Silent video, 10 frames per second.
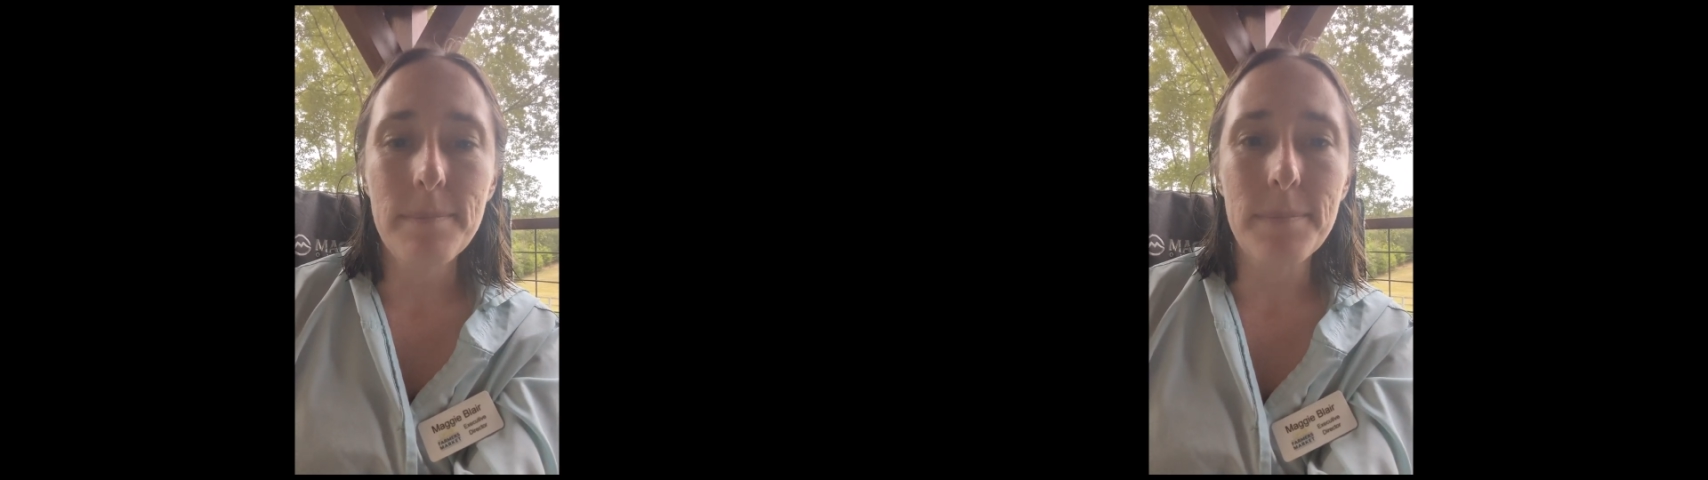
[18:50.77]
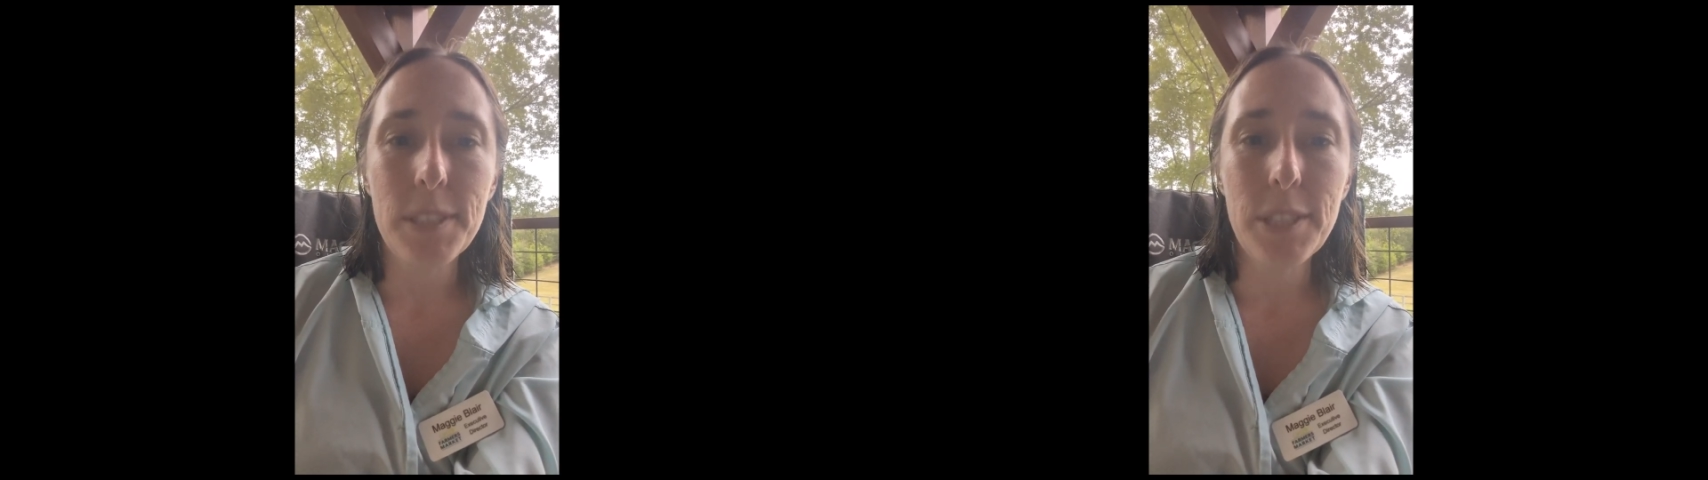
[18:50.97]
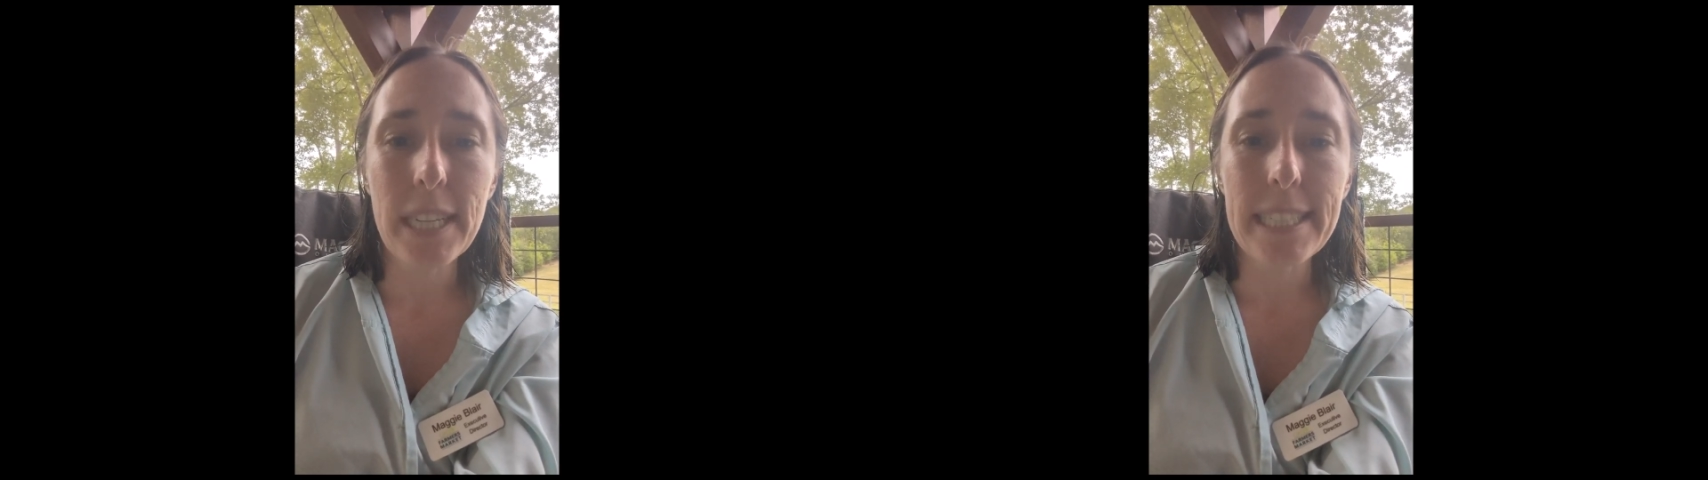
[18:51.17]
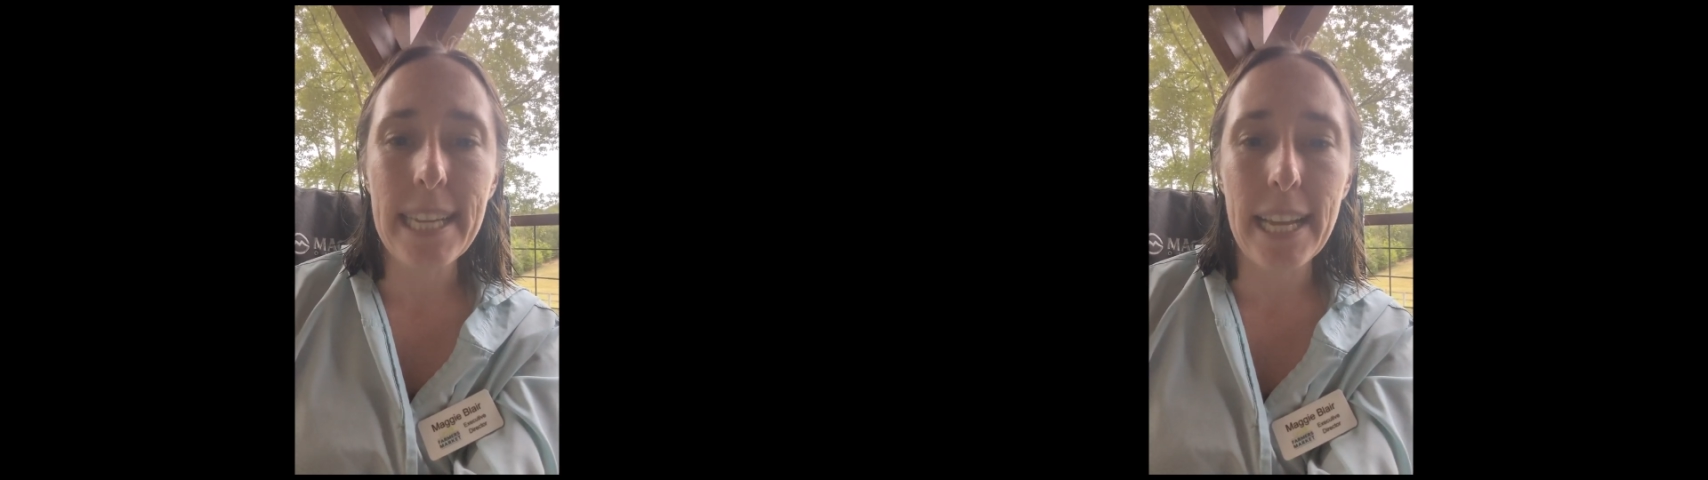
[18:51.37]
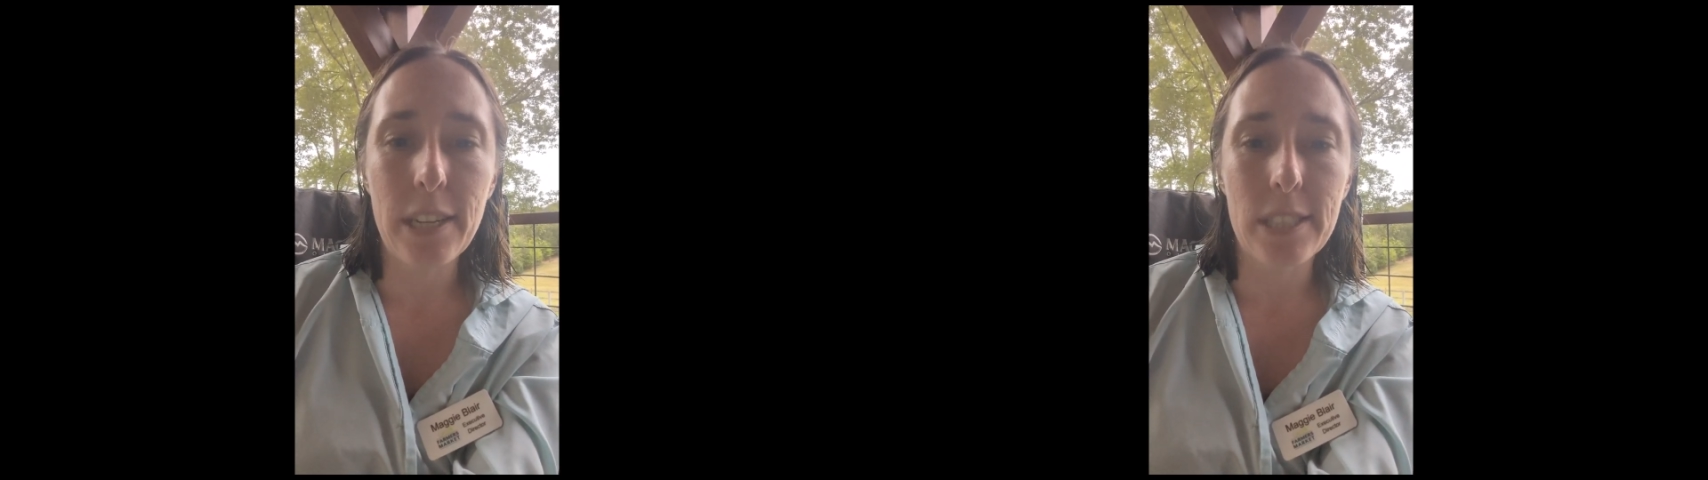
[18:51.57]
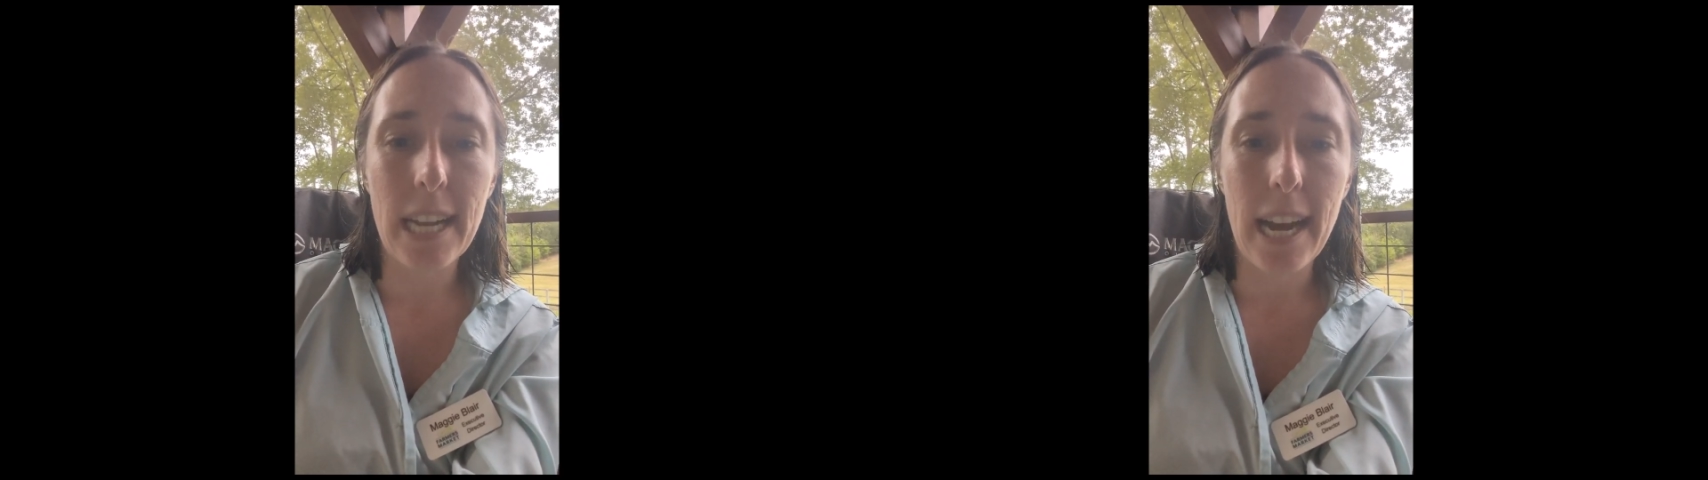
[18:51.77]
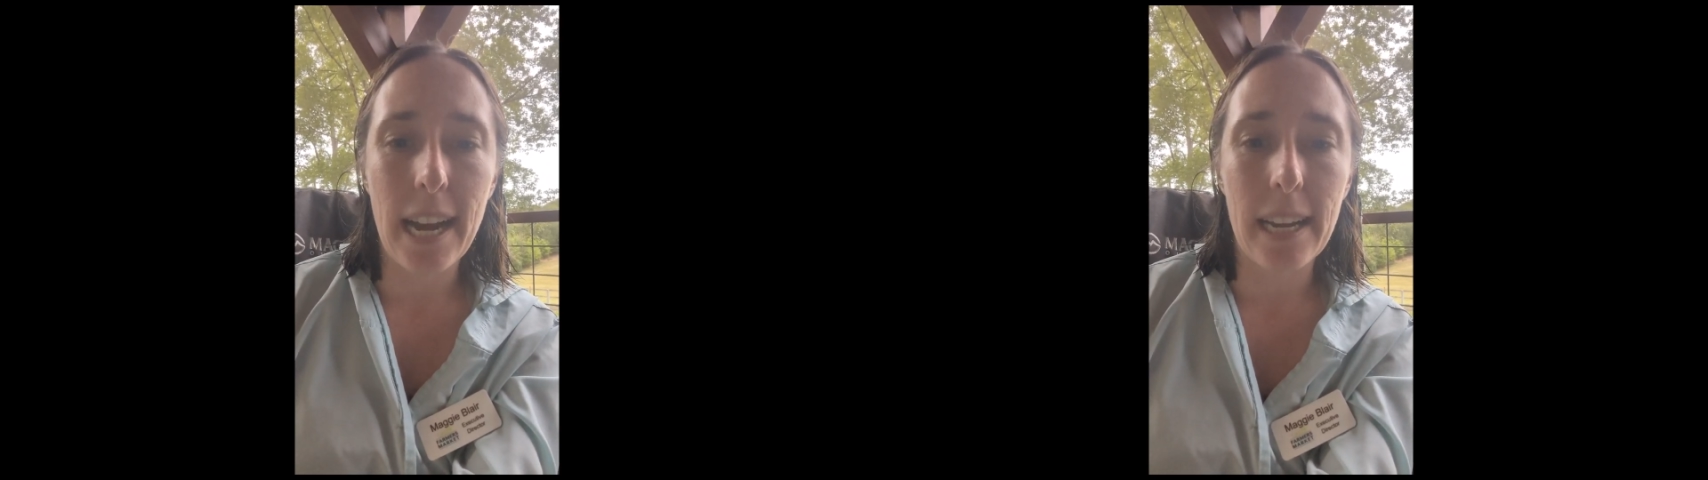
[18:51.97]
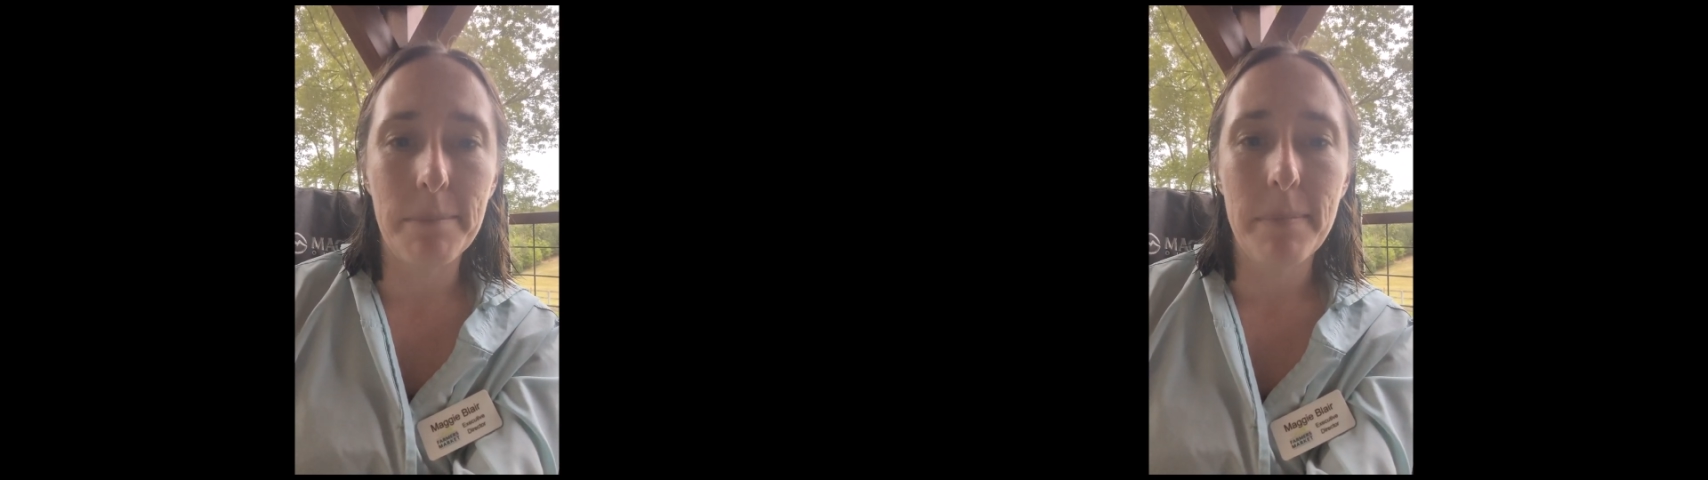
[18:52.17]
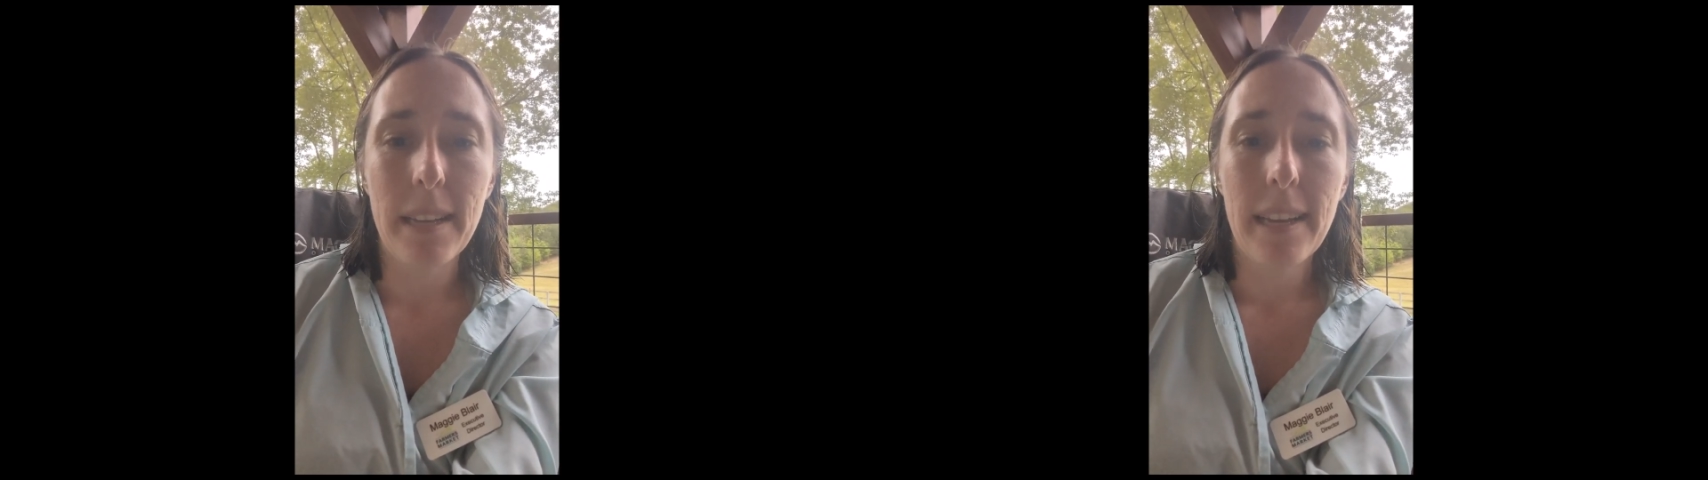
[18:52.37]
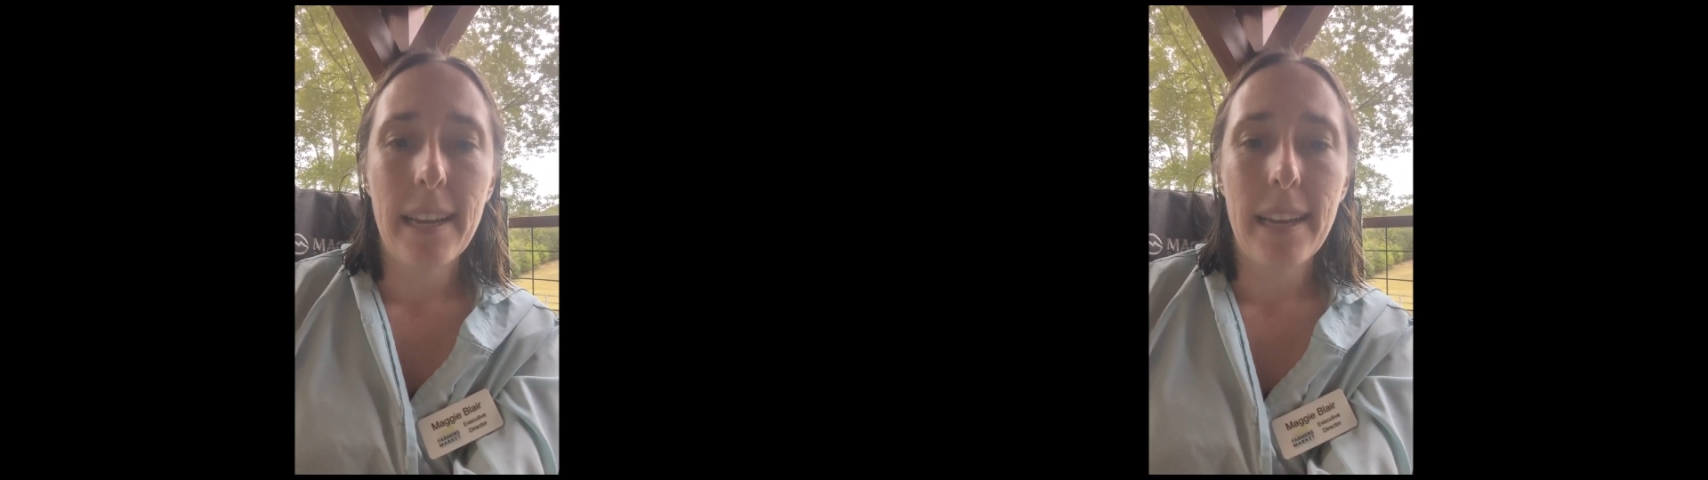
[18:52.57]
You can take your time,